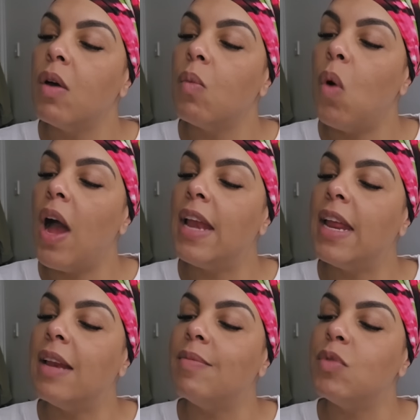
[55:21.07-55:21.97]

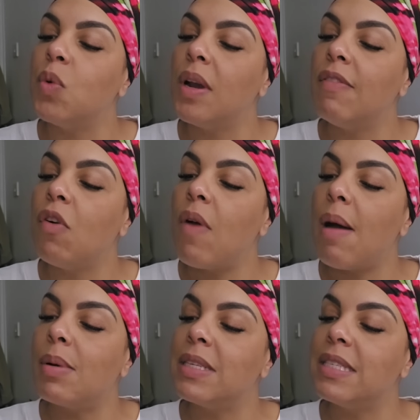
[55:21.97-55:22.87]
Whitening,
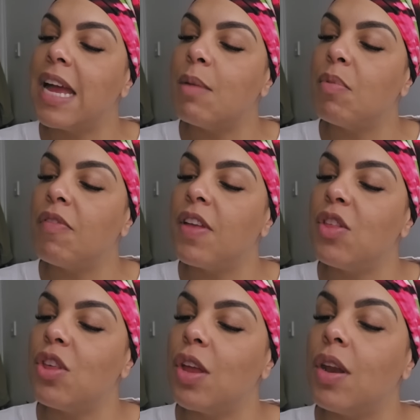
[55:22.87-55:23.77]
24-hour stain
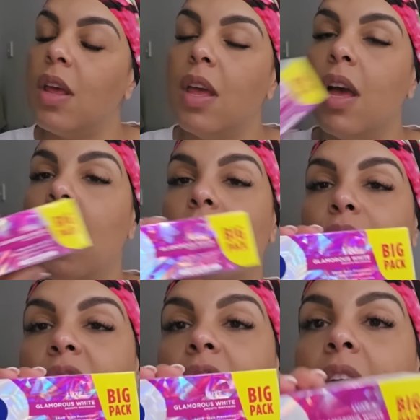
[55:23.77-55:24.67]
prevention. I
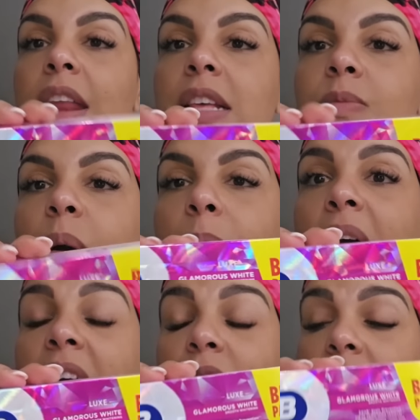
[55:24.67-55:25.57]
really like this one, but I
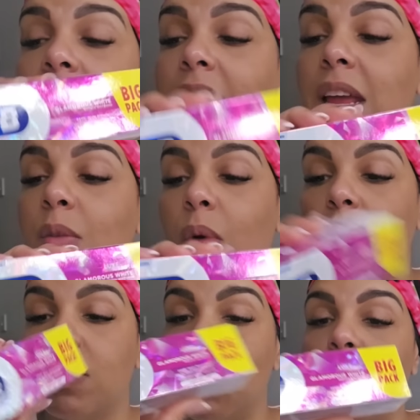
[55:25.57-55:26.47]
haven't had it in a
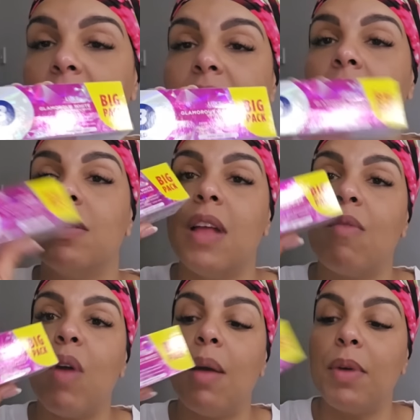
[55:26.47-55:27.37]
while. So when I see it, I was like,
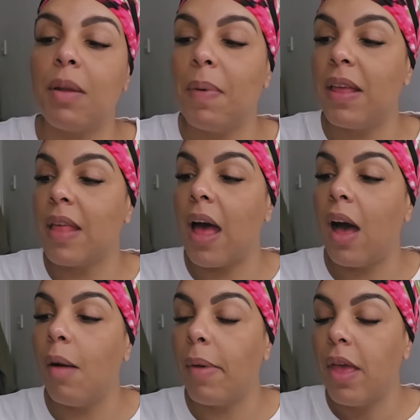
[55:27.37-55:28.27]
right, I'm going to pick that
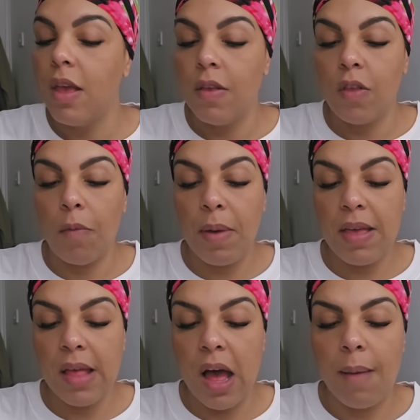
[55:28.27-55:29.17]
up. So I
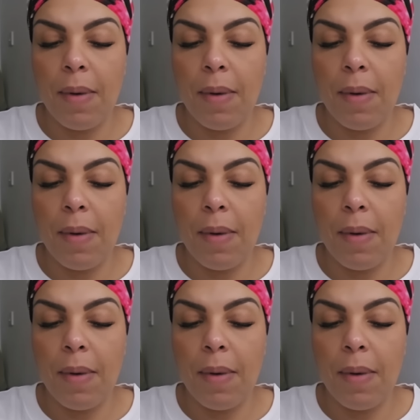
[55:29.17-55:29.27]
picked that up.